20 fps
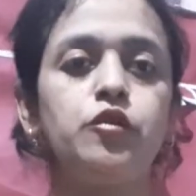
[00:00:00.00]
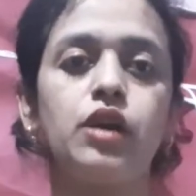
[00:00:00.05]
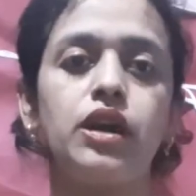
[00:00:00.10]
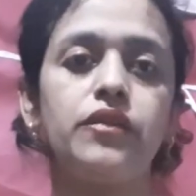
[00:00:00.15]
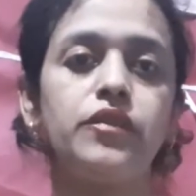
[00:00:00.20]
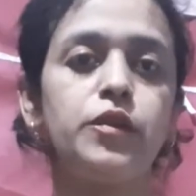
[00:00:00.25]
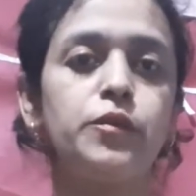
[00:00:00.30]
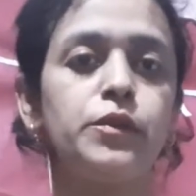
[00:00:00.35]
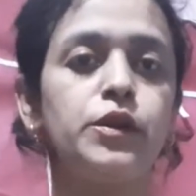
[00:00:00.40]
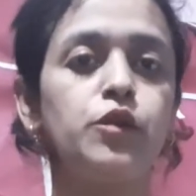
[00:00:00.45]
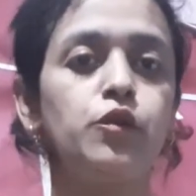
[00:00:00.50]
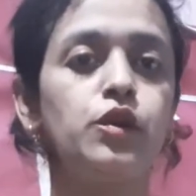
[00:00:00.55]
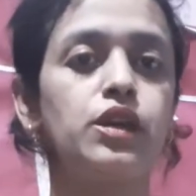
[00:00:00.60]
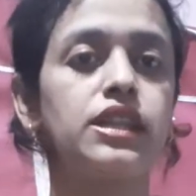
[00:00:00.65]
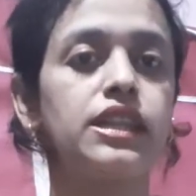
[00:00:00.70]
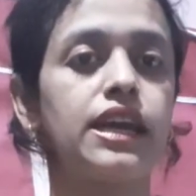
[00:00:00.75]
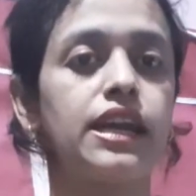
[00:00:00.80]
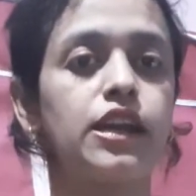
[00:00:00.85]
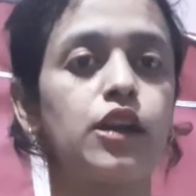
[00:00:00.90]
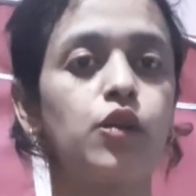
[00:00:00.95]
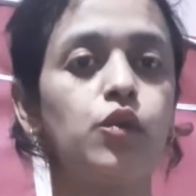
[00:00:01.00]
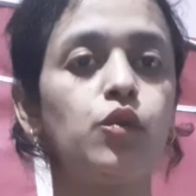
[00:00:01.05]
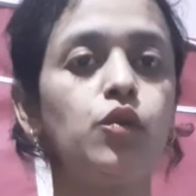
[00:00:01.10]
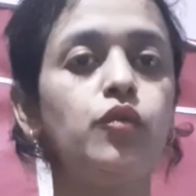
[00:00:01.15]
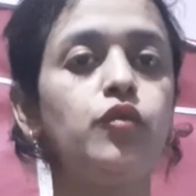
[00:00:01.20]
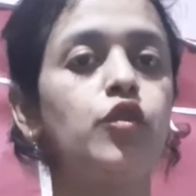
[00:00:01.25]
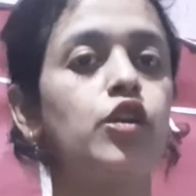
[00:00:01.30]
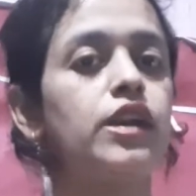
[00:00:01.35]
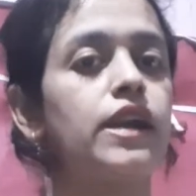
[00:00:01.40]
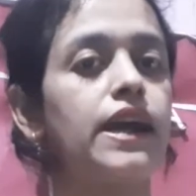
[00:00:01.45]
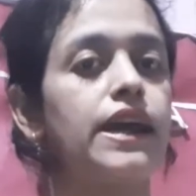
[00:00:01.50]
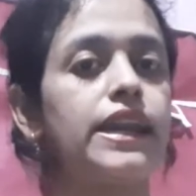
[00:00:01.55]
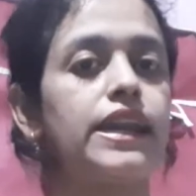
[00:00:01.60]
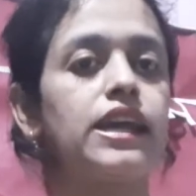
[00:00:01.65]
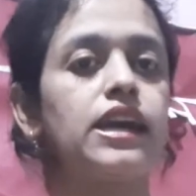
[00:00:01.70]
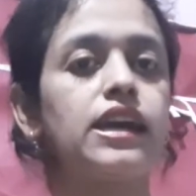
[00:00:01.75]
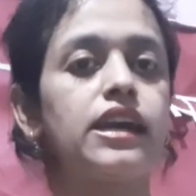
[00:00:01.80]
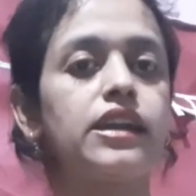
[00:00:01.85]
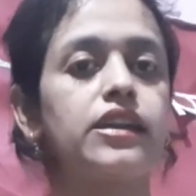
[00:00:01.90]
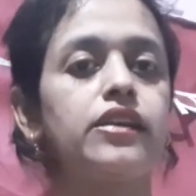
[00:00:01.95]
I will be doing that too, for
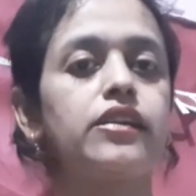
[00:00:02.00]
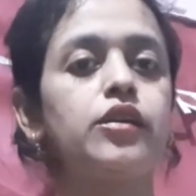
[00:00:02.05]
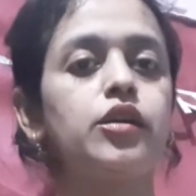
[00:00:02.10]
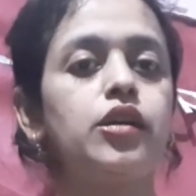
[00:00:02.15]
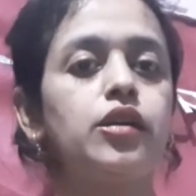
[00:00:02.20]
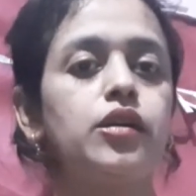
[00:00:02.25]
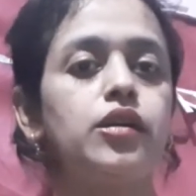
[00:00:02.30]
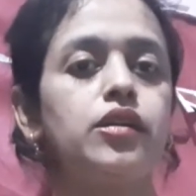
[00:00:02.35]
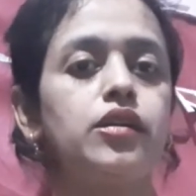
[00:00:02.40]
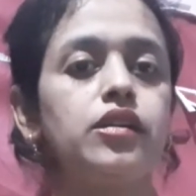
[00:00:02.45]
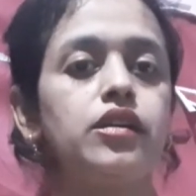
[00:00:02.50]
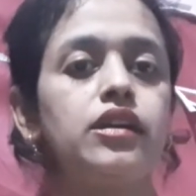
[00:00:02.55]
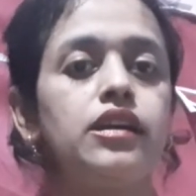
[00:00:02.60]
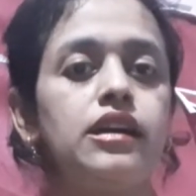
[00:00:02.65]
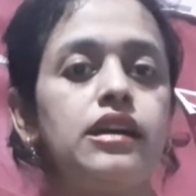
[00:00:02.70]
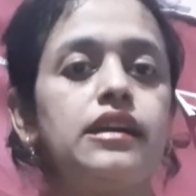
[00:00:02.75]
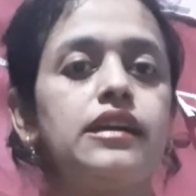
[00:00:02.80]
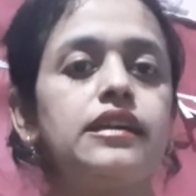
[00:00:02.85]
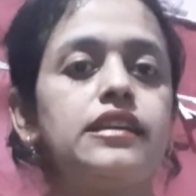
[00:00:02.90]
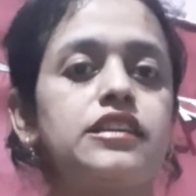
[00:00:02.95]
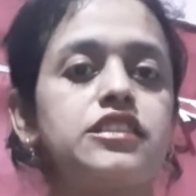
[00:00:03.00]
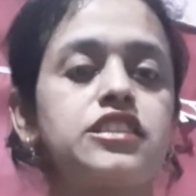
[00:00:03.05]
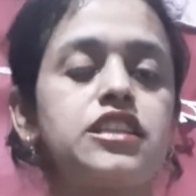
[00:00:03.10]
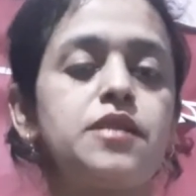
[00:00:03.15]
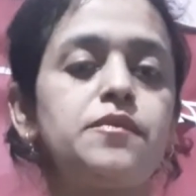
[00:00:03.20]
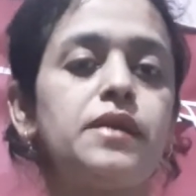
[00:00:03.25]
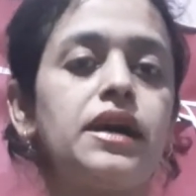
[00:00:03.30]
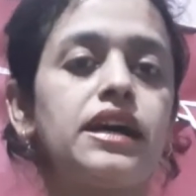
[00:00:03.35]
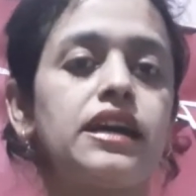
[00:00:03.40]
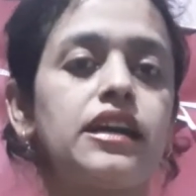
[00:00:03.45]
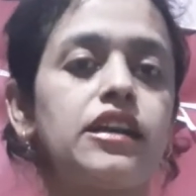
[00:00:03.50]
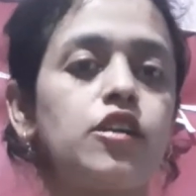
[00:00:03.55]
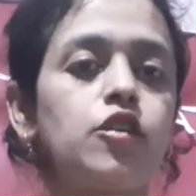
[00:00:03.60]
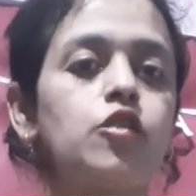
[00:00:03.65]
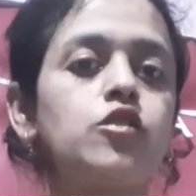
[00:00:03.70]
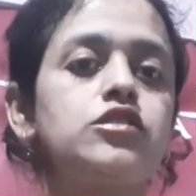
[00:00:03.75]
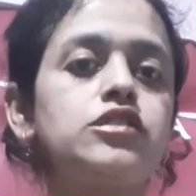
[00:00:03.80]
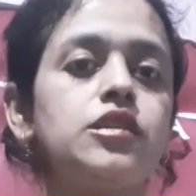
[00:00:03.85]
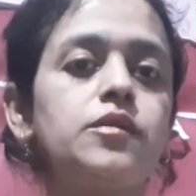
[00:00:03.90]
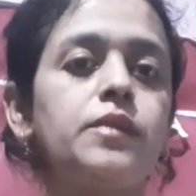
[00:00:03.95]
writing and digital marketing,
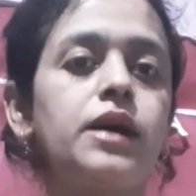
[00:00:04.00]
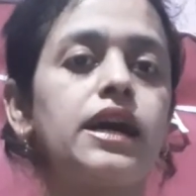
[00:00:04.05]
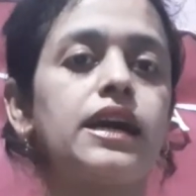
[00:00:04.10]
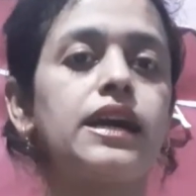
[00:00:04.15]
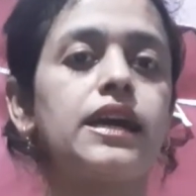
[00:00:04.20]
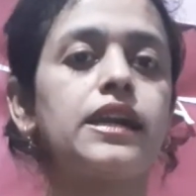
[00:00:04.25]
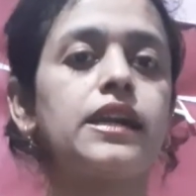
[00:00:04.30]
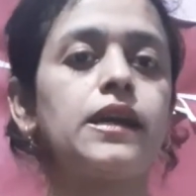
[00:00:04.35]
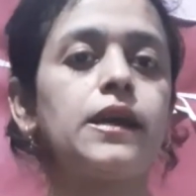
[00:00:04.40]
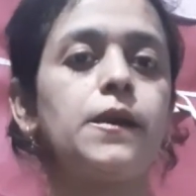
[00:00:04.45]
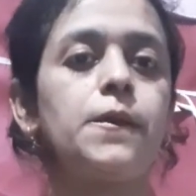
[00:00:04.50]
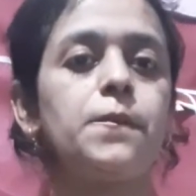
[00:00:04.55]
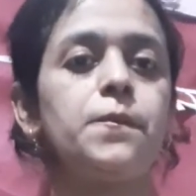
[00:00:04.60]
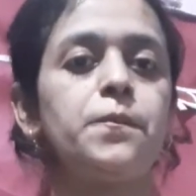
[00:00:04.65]
or say marketing.